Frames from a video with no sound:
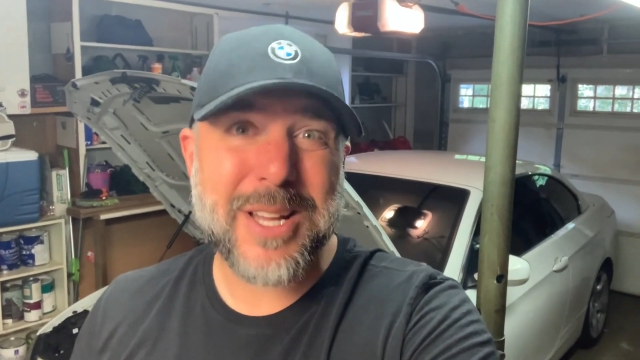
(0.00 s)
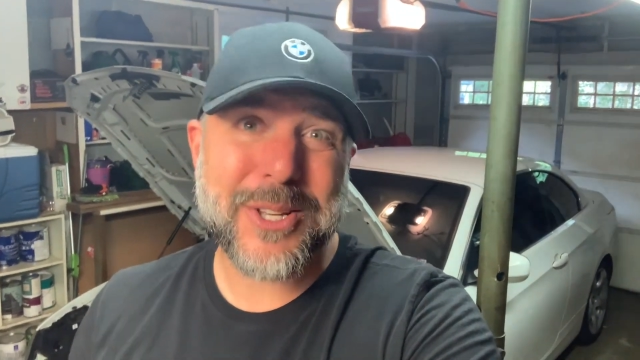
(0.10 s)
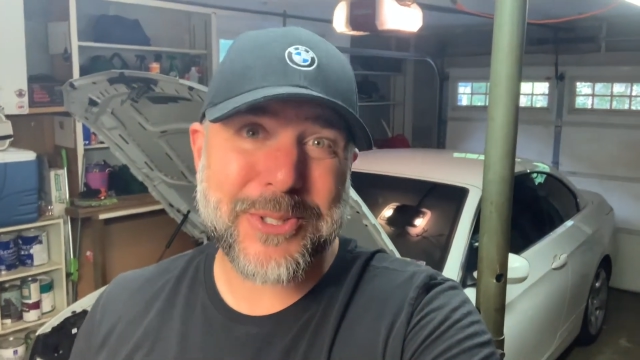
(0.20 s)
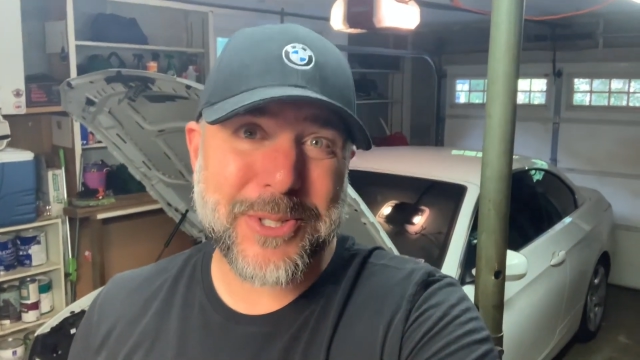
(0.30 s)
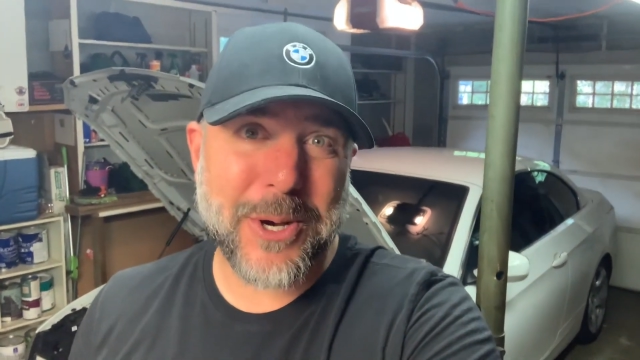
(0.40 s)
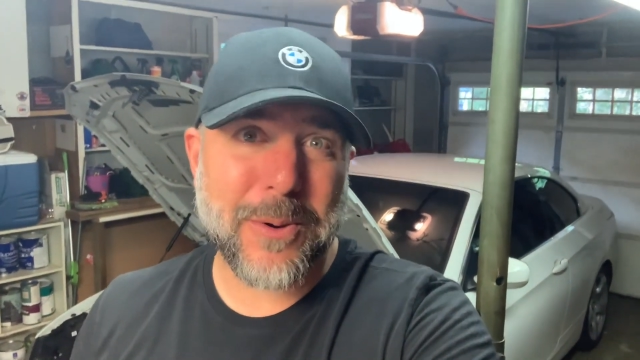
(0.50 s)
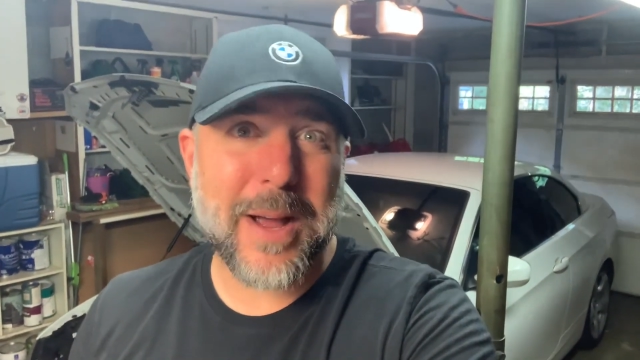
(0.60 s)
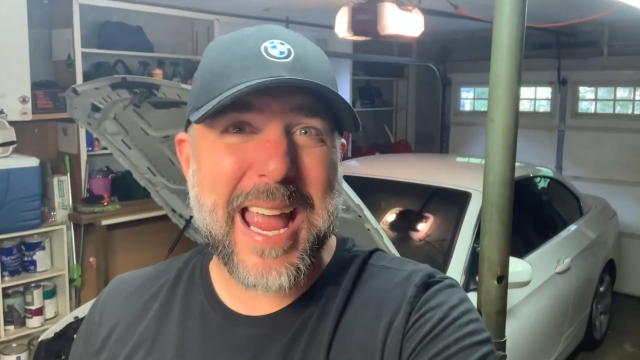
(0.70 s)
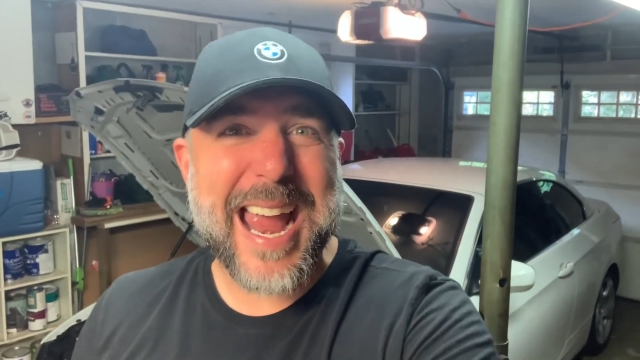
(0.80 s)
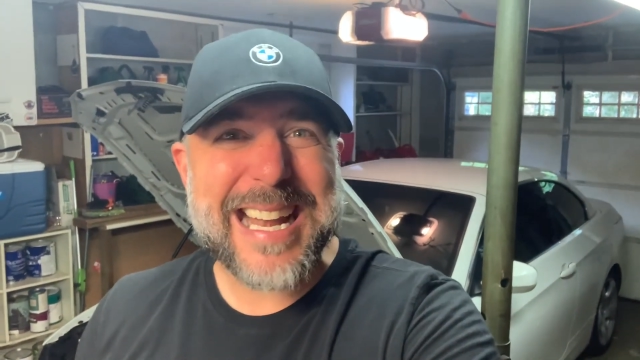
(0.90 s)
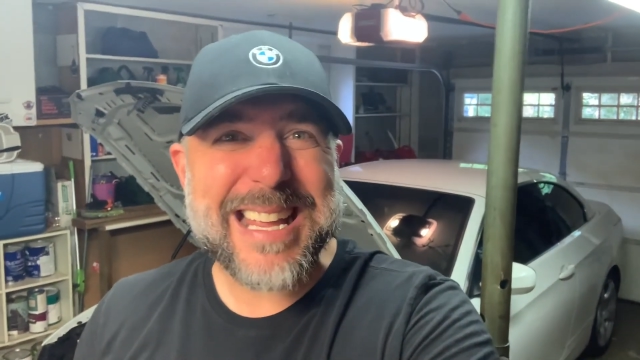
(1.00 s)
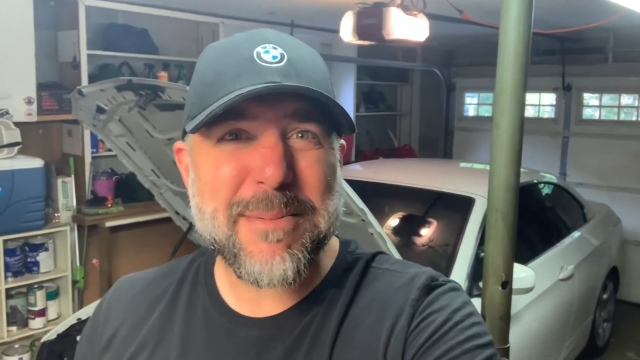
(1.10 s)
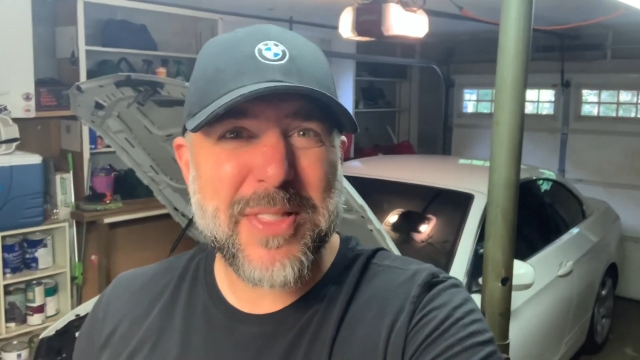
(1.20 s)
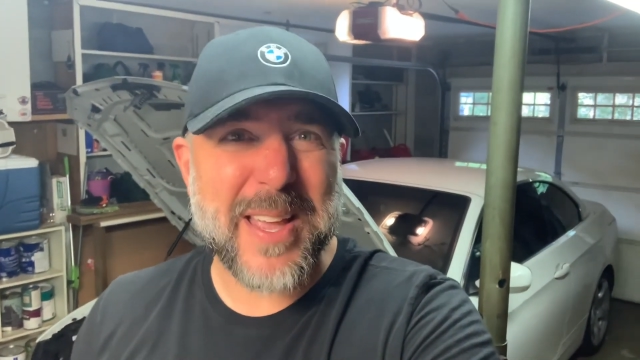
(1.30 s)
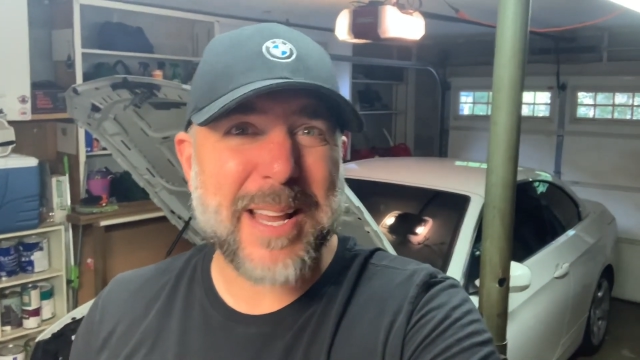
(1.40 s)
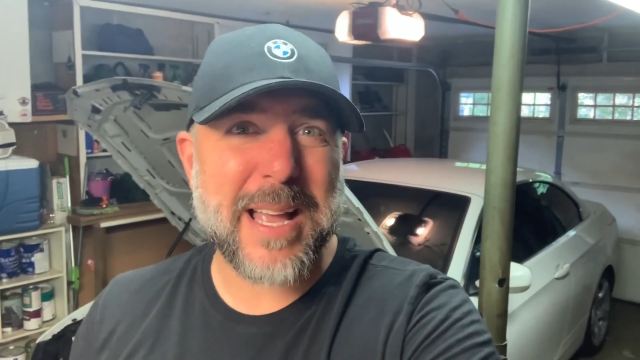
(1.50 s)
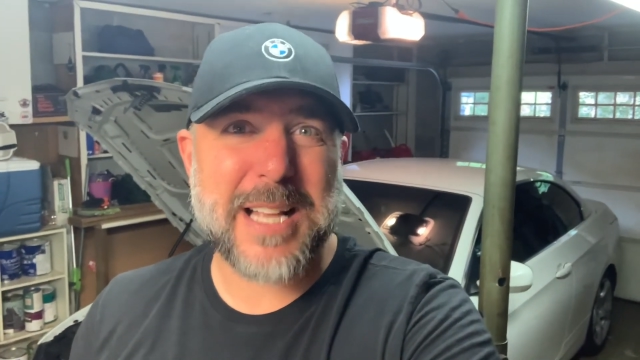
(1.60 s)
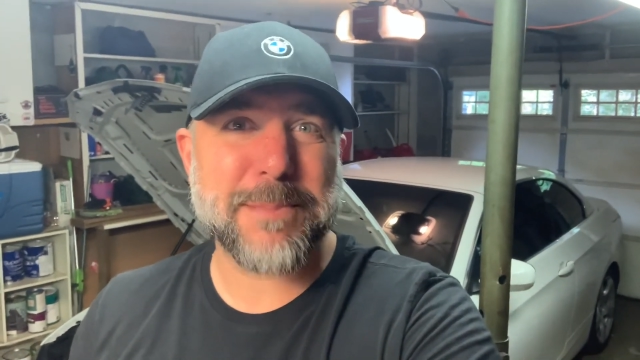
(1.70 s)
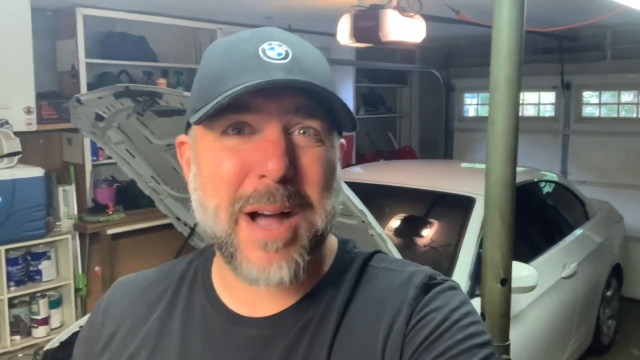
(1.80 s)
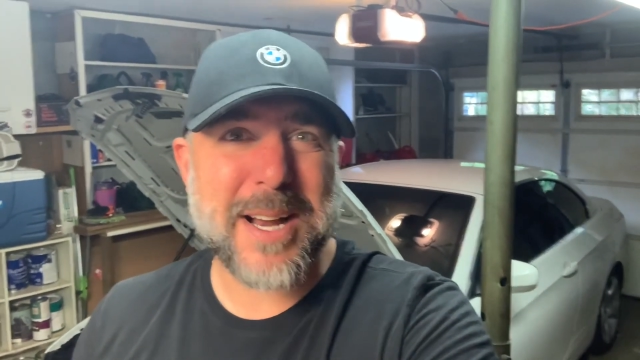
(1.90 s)
So anything
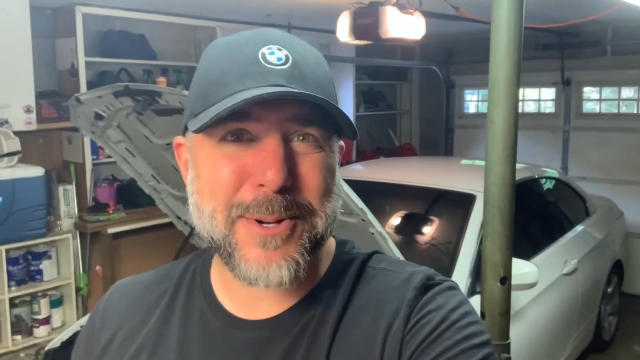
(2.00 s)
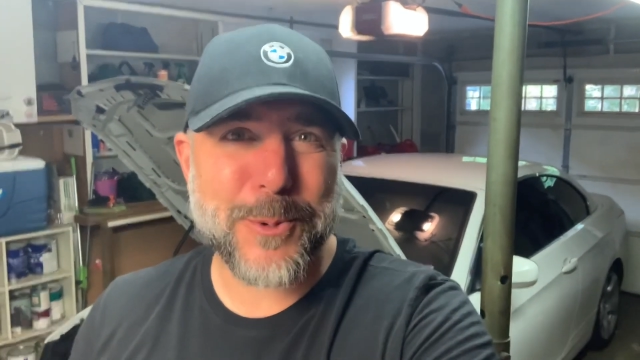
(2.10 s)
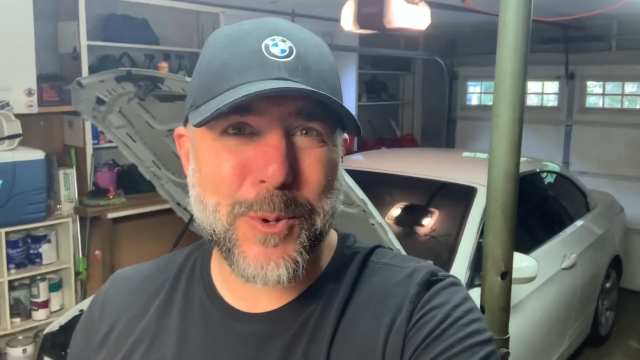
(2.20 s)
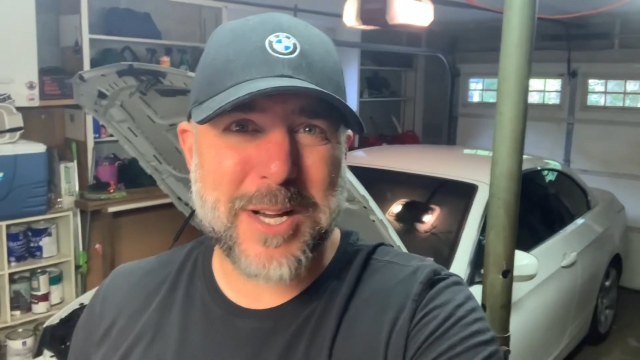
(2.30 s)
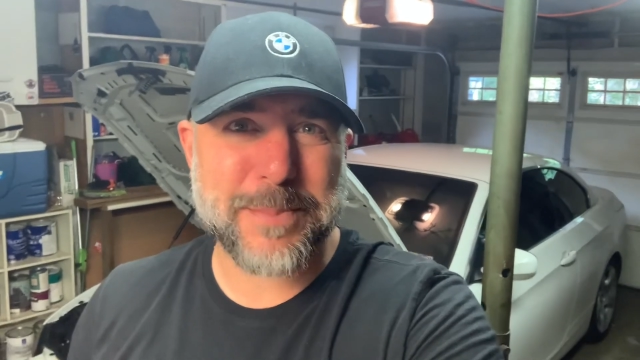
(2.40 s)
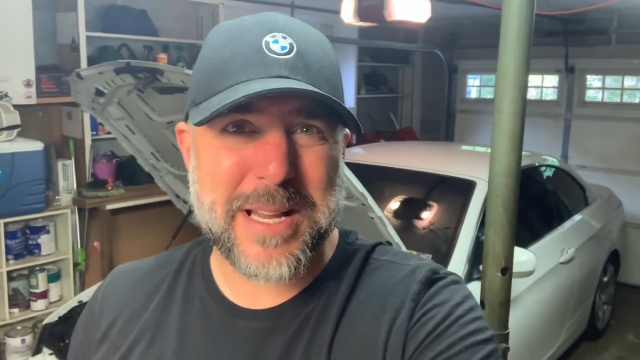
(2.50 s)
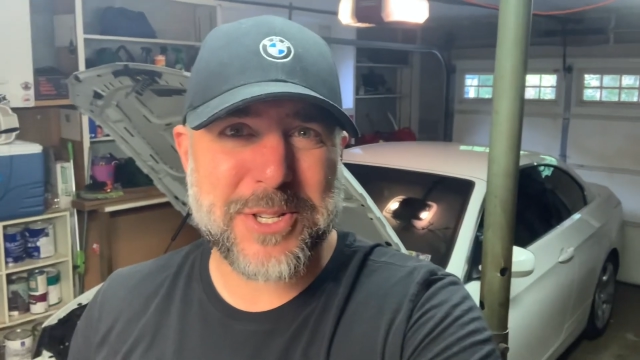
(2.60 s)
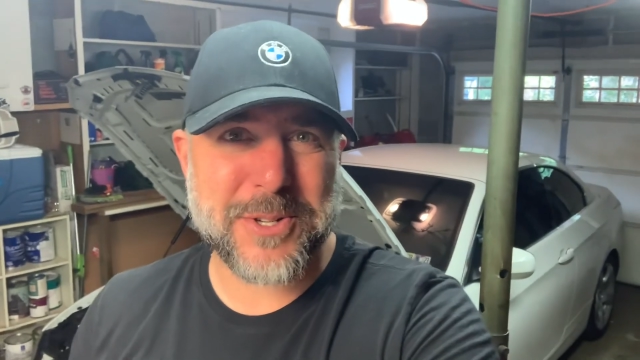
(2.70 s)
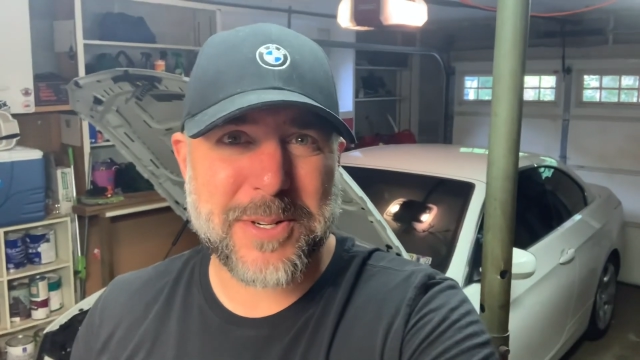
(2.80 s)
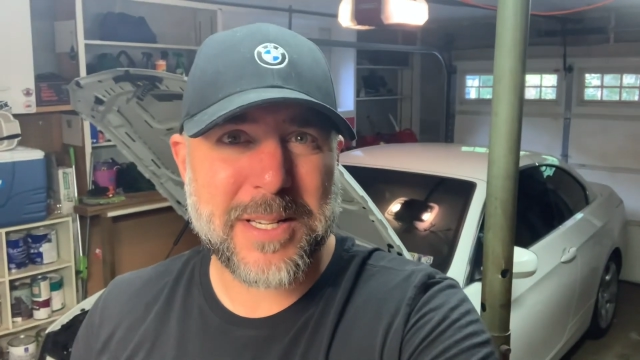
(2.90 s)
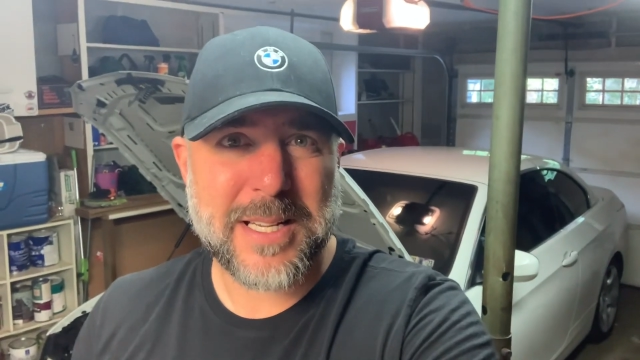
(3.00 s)
as minor or as major,